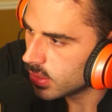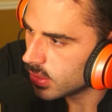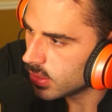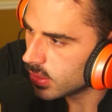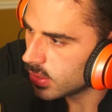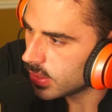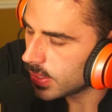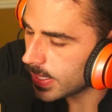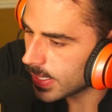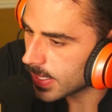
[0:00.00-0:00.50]

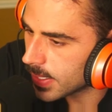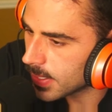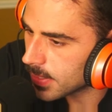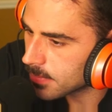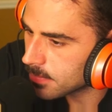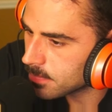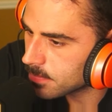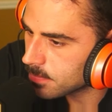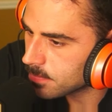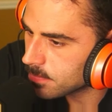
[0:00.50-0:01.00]
Yeah.
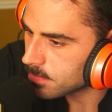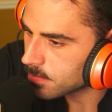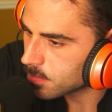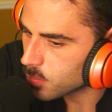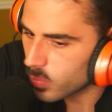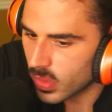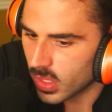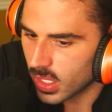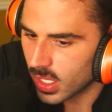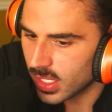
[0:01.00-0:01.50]

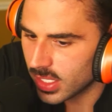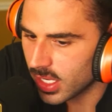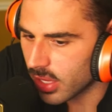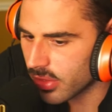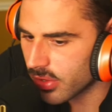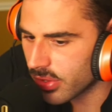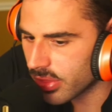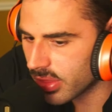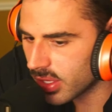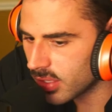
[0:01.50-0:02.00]

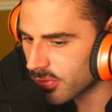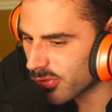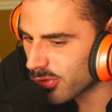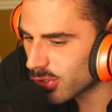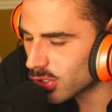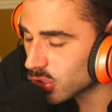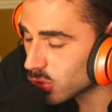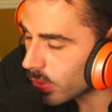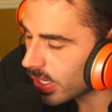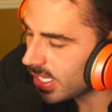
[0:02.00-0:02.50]
Another thing for
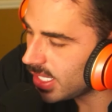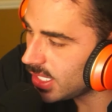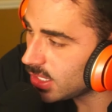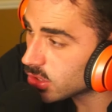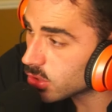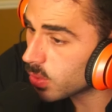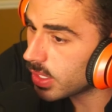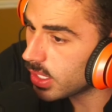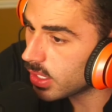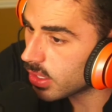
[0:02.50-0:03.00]

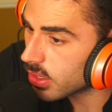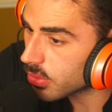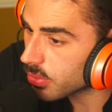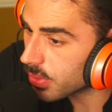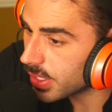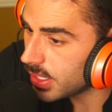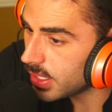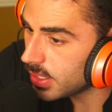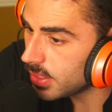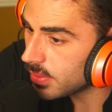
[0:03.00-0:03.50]

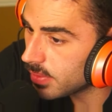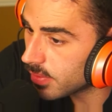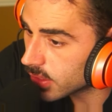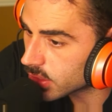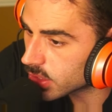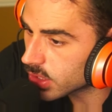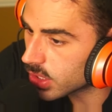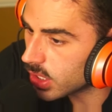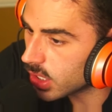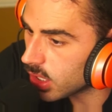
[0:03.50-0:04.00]
2023
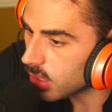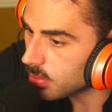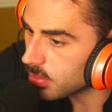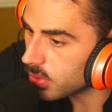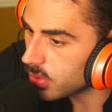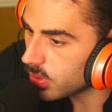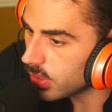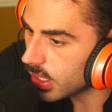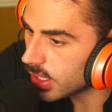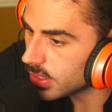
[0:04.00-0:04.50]
that's going to help
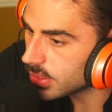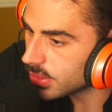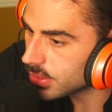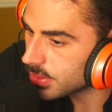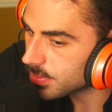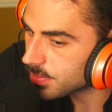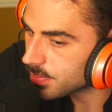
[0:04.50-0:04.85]
you guys